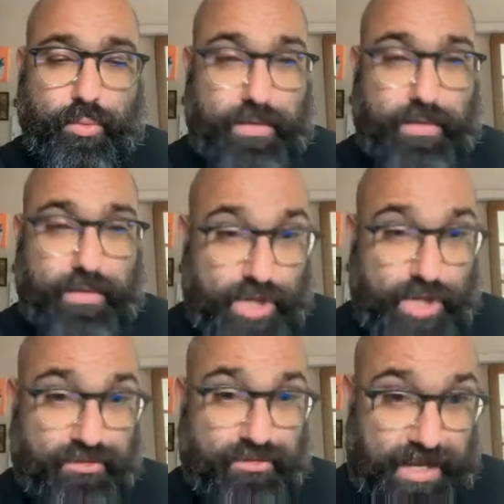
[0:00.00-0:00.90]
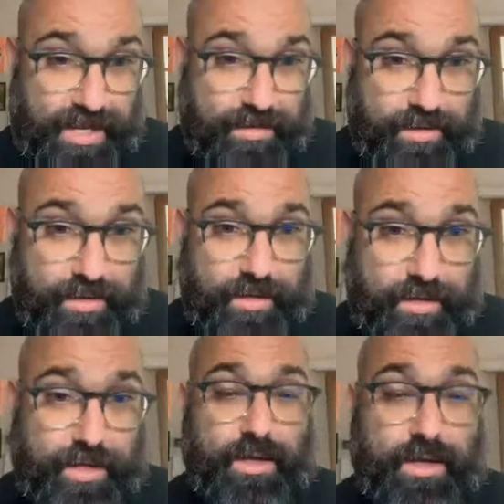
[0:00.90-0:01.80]
in the jump state.
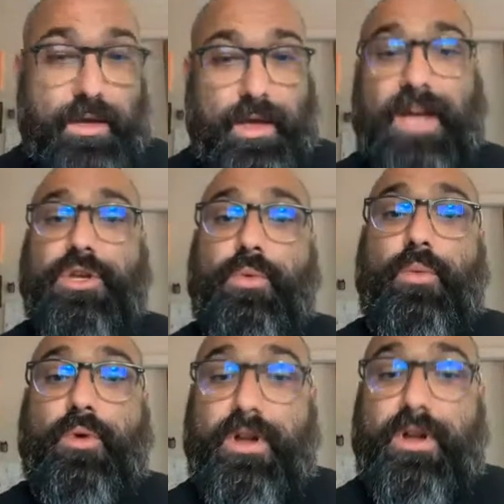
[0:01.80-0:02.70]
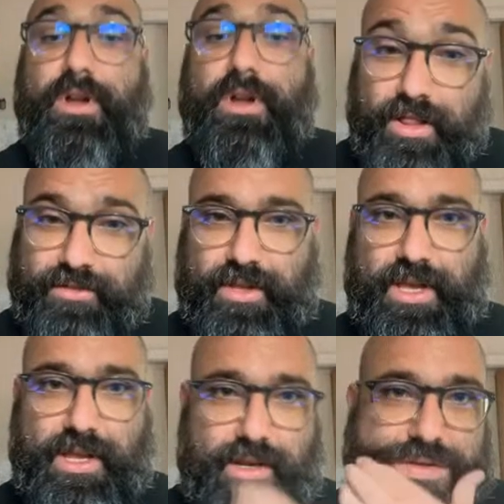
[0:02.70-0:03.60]
Actually, when we're in the falling
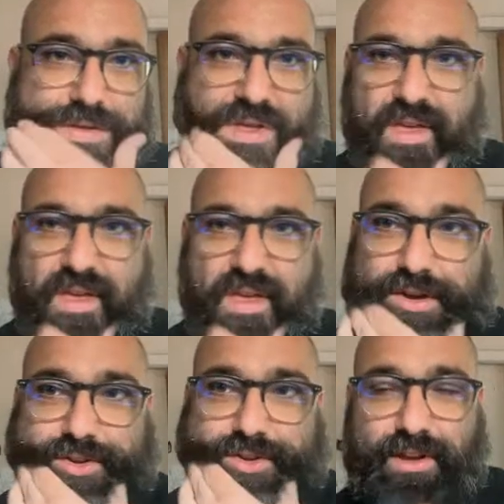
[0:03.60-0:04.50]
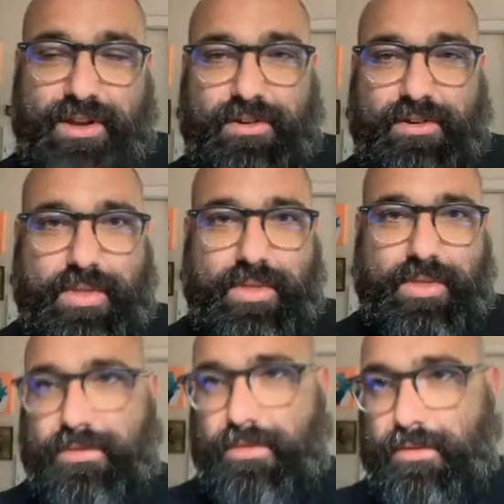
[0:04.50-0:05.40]
state. Here's something
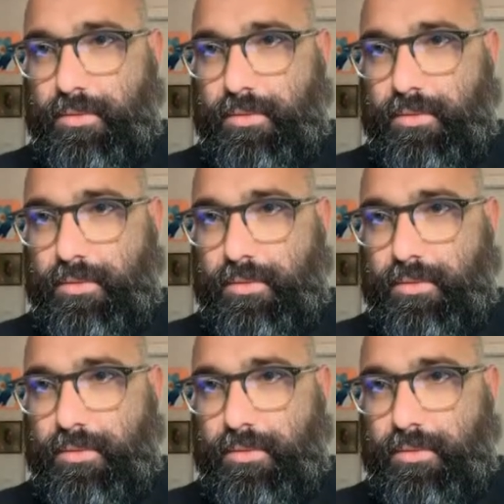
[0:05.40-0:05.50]
that's,